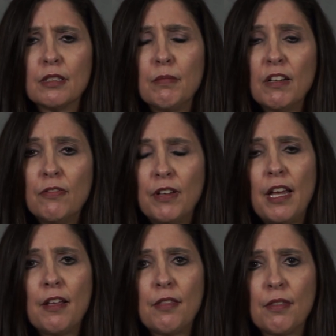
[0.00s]
My
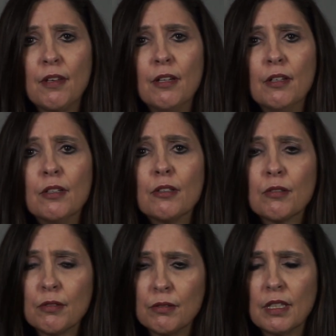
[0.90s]
faith
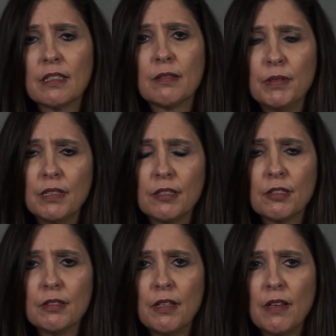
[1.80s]
grew
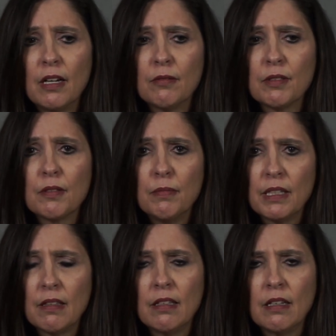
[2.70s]
exponentially. That was the big
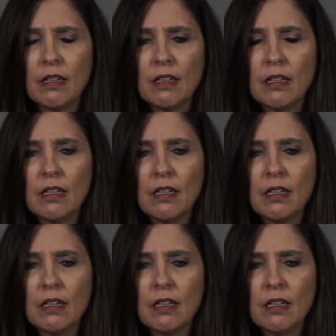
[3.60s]
thing,